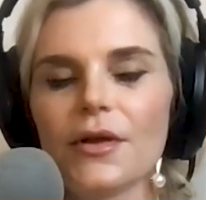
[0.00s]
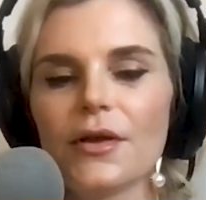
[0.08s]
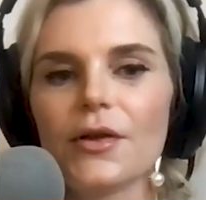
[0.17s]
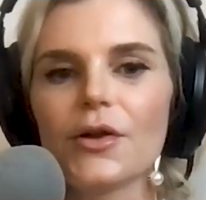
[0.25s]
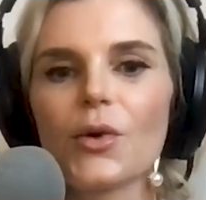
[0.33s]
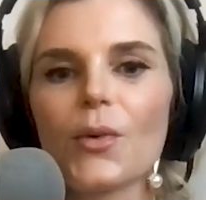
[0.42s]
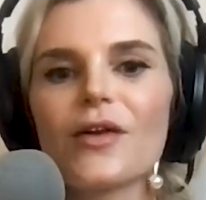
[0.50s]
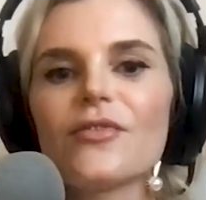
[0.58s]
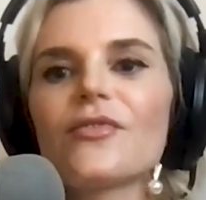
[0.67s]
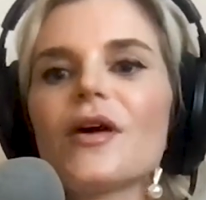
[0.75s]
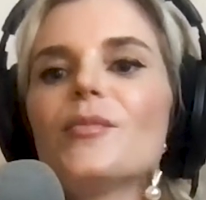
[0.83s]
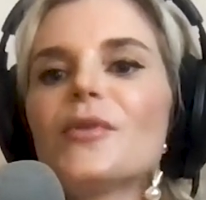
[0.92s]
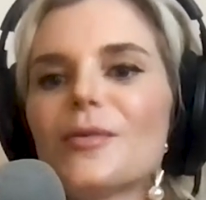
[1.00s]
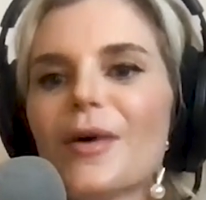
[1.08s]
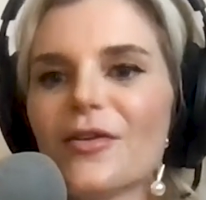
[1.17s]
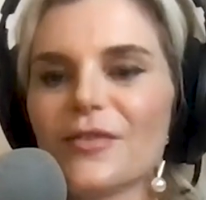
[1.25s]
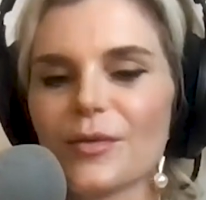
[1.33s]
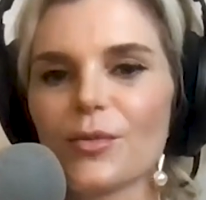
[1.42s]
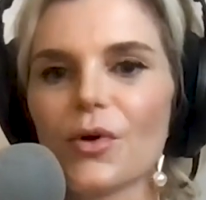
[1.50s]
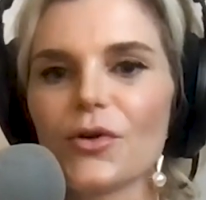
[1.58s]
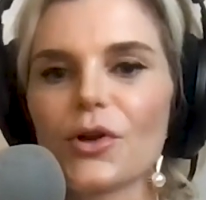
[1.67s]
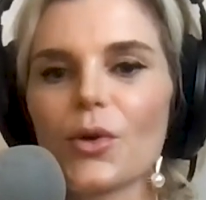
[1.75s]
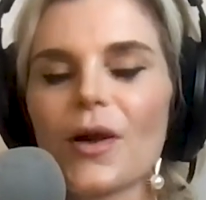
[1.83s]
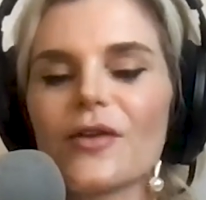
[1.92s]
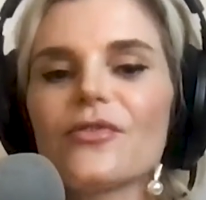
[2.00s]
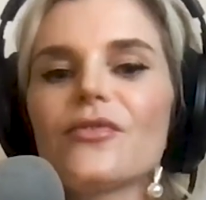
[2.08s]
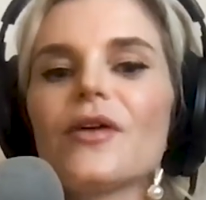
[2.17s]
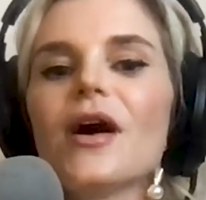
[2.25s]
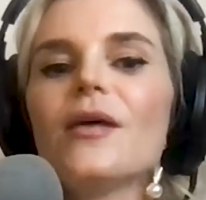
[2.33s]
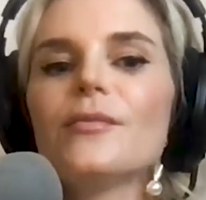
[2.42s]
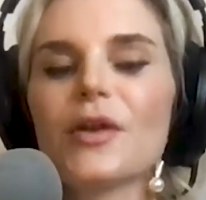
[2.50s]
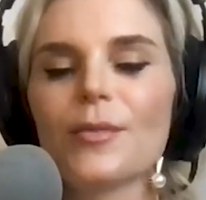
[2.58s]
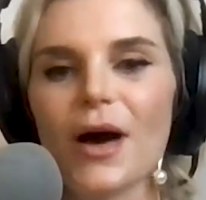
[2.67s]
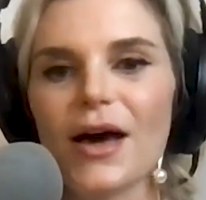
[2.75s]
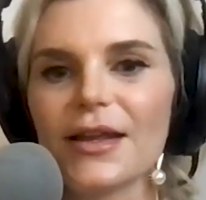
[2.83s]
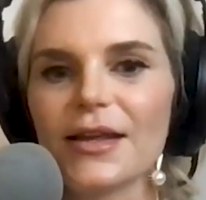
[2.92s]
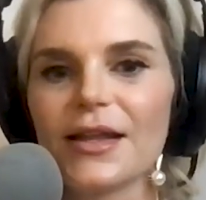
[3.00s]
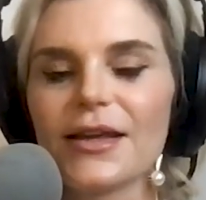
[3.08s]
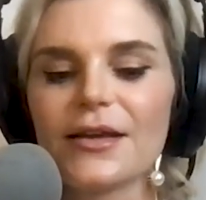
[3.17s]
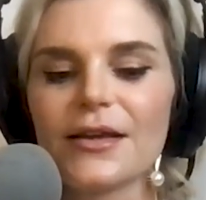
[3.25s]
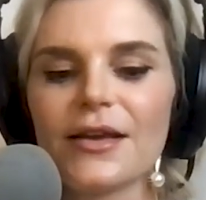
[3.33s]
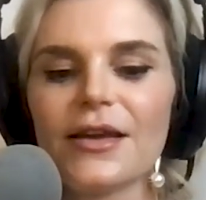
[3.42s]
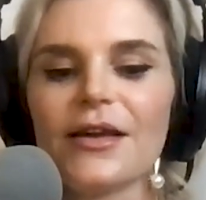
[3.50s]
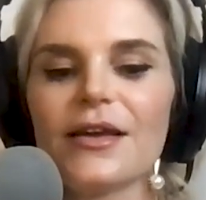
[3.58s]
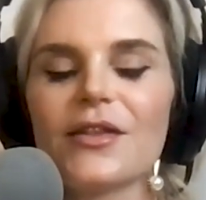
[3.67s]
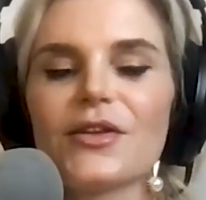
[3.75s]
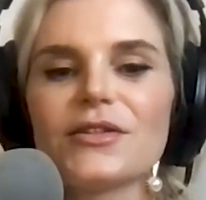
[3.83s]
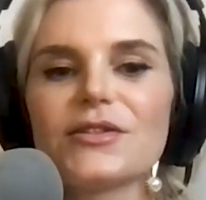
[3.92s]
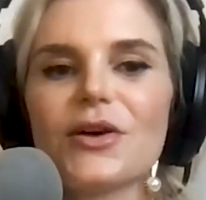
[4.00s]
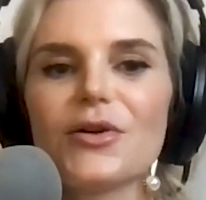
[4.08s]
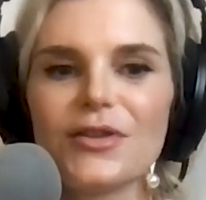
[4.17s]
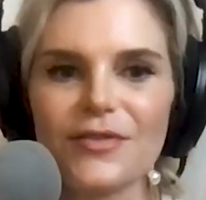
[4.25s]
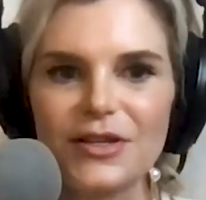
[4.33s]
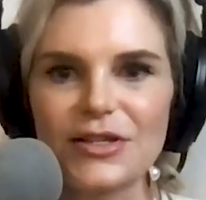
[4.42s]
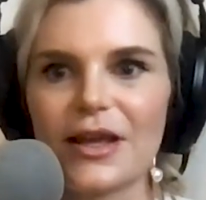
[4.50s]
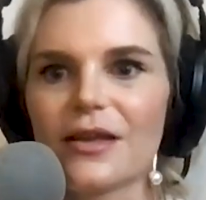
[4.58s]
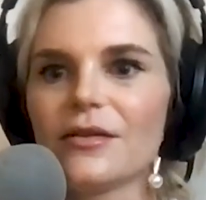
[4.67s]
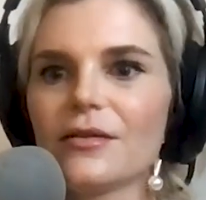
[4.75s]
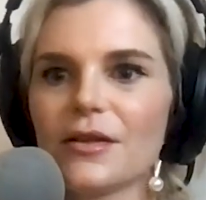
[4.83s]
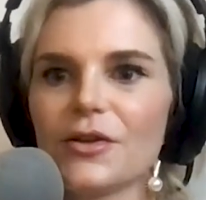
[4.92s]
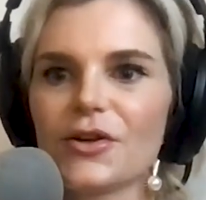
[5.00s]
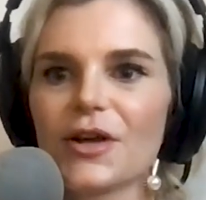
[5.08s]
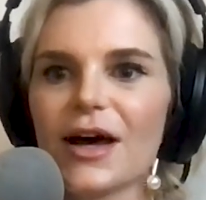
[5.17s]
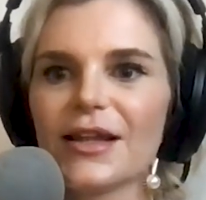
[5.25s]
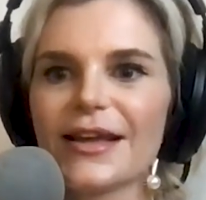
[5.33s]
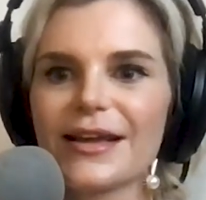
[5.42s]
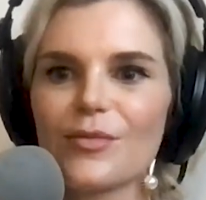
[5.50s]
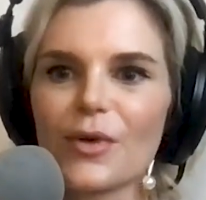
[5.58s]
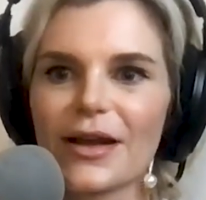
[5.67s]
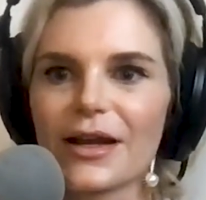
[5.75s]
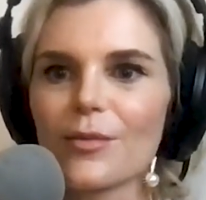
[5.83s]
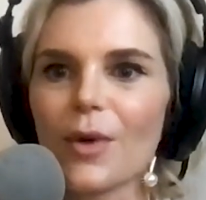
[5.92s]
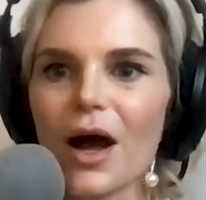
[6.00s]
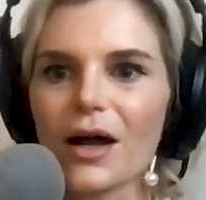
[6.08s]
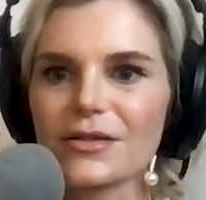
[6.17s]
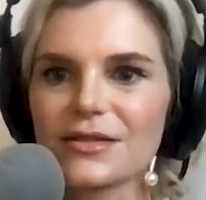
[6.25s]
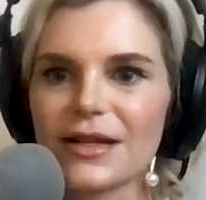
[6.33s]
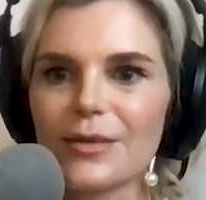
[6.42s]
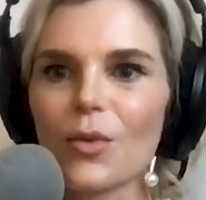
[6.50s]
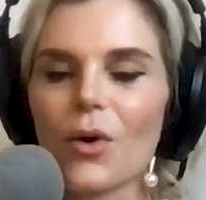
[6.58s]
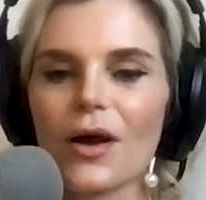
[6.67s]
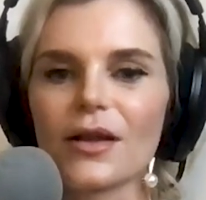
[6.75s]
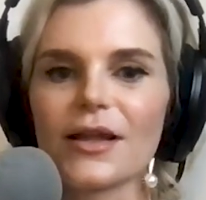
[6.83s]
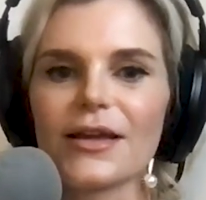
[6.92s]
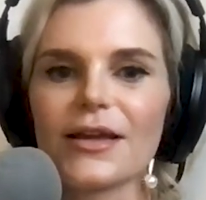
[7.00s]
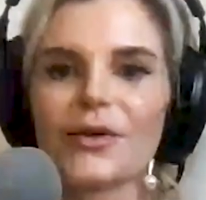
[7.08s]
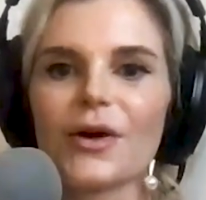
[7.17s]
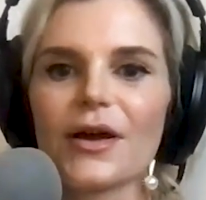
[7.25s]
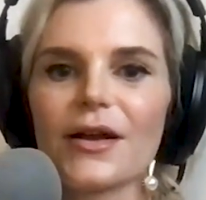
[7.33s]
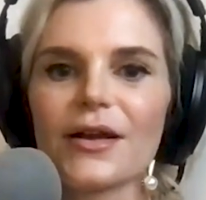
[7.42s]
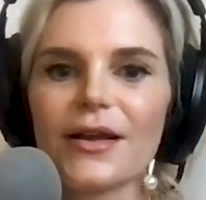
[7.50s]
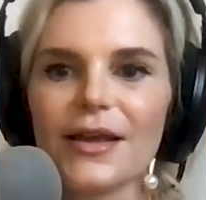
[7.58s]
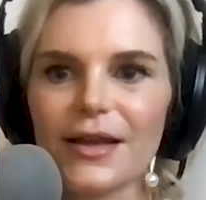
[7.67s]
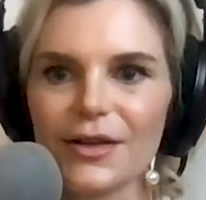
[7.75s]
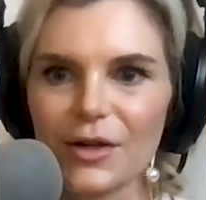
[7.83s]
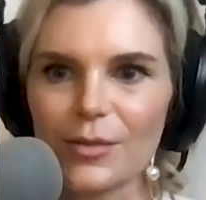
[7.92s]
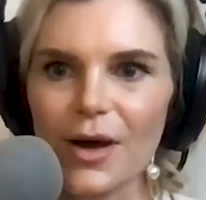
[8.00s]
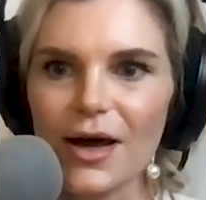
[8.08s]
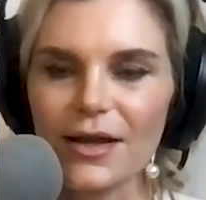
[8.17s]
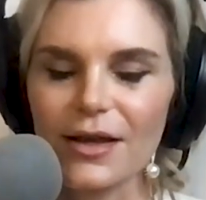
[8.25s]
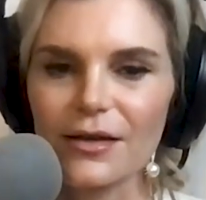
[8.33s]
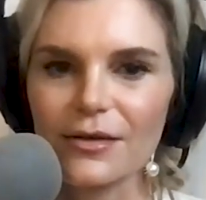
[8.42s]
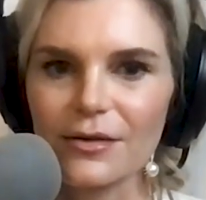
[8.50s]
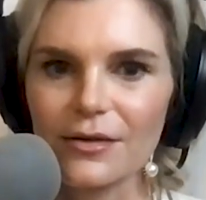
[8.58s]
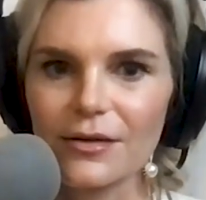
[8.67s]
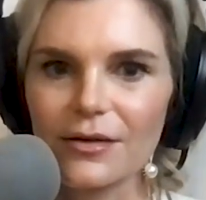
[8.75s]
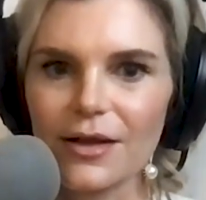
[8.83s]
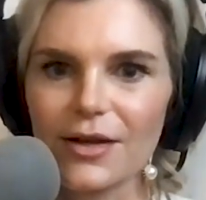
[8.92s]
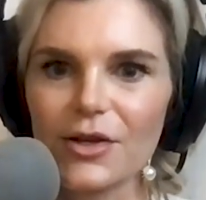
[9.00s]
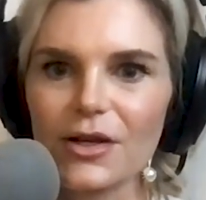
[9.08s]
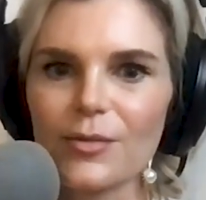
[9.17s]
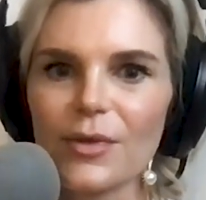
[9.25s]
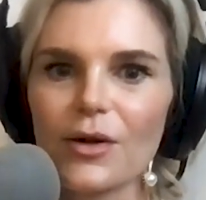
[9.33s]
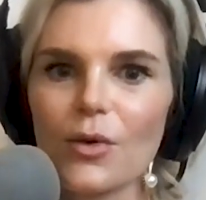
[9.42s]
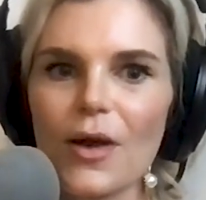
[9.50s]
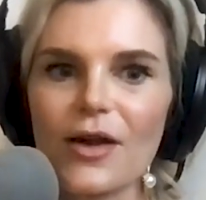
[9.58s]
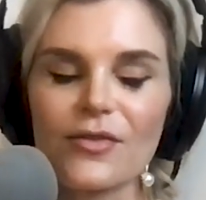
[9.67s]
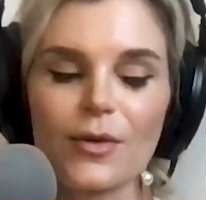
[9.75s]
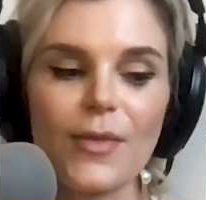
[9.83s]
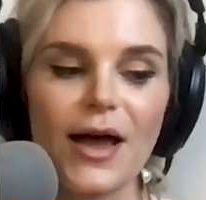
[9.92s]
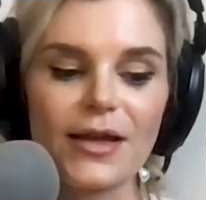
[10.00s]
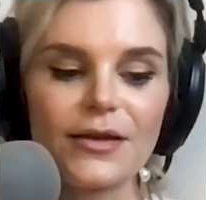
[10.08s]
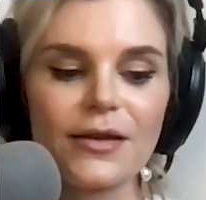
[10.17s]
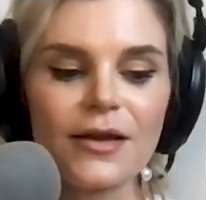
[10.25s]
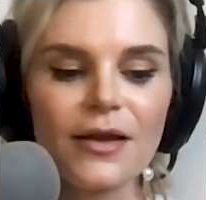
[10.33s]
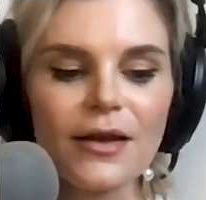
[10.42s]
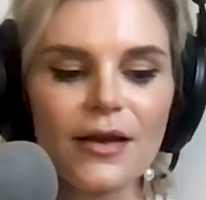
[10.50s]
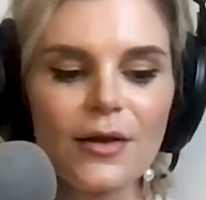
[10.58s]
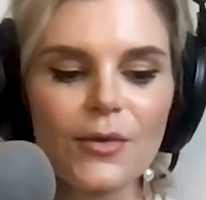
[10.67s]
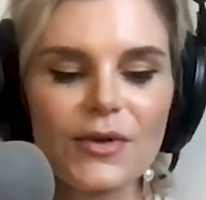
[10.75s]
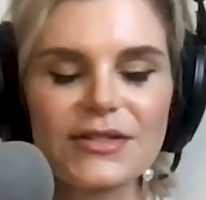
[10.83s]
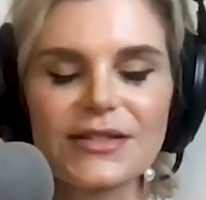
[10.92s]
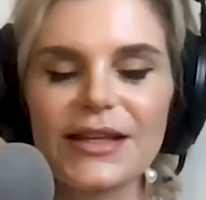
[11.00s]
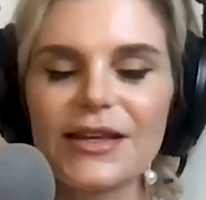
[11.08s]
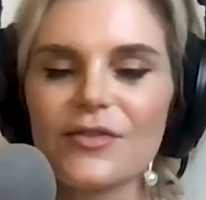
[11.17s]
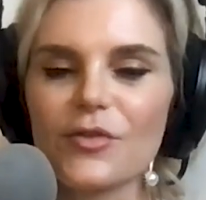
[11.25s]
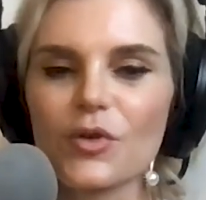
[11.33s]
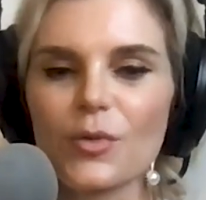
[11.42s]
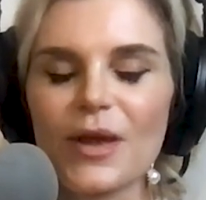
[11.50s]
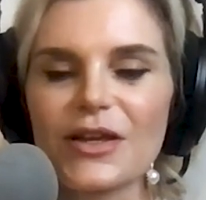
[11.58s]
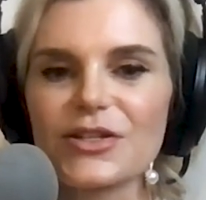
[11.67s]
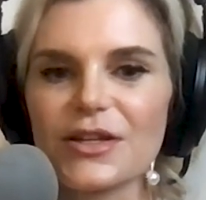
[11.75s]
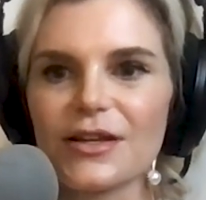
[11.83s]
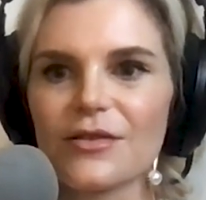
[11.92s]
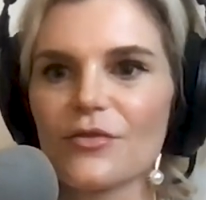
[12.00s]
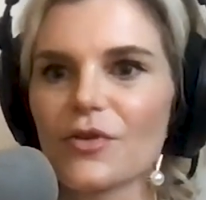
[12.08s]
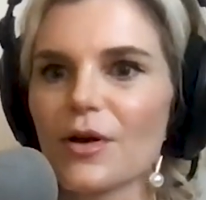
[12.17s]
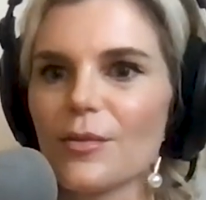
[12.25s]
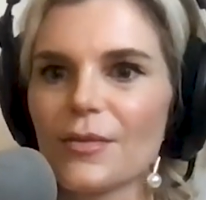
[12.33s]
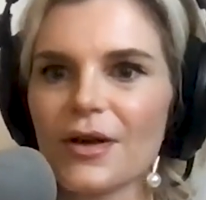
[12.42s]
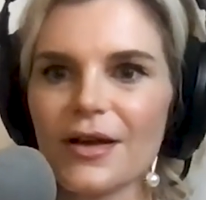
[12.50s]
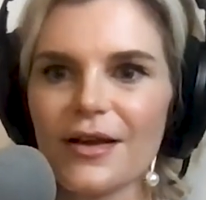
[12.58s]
You're aware from your pelvic bowl. You're aware from your body. Like, there's no division. You're not like a brain in a box anymore. Like, you're in your body. And you can be aware from that and receive information from